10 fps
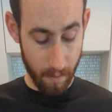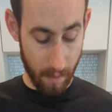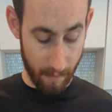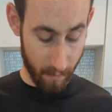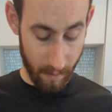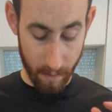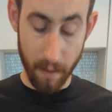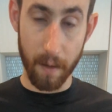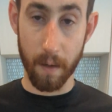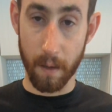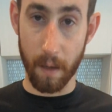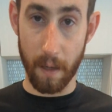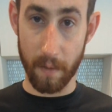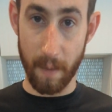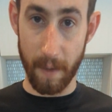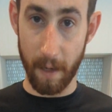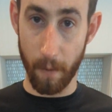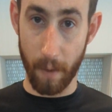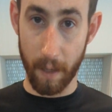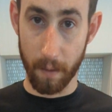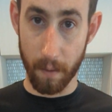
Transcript: After that, I've got my airway,